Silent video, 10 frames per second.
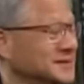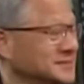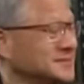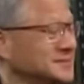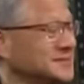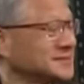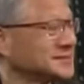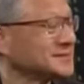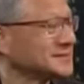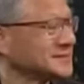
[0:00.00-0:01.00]

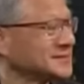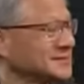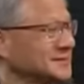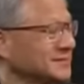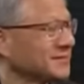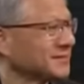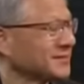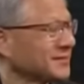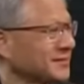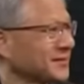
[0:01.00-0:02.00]

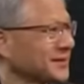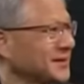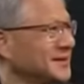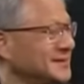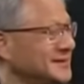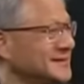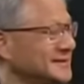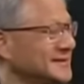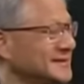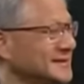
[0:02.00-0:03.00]

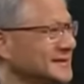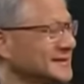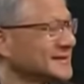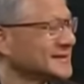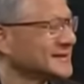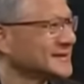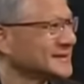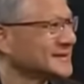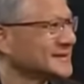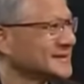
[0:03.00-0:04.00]

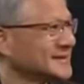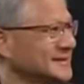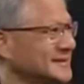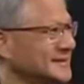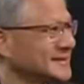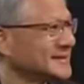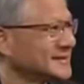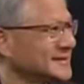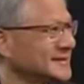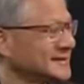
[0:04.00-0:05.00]

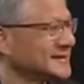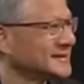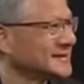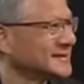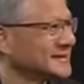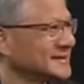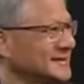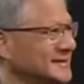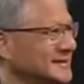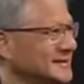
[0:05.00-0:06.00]

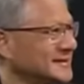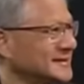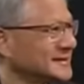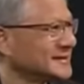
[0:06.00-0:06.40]
This person isn't speaking.